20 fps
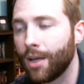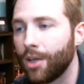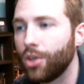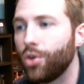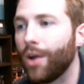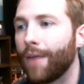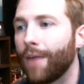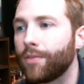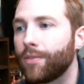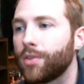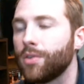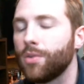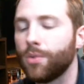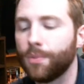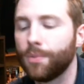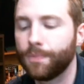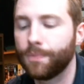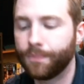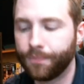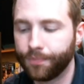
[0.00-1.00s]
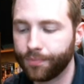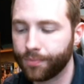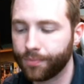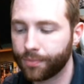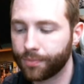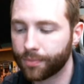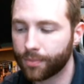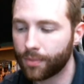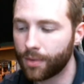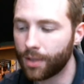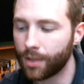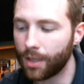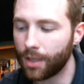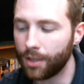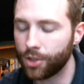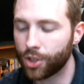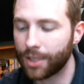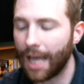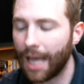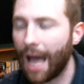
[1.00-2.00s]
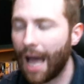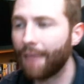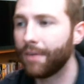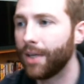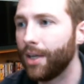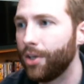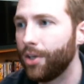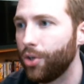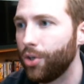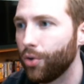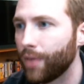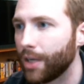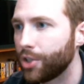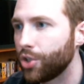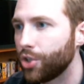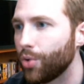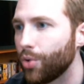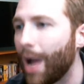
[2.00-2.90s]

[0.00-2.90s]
You have to just have it in you that you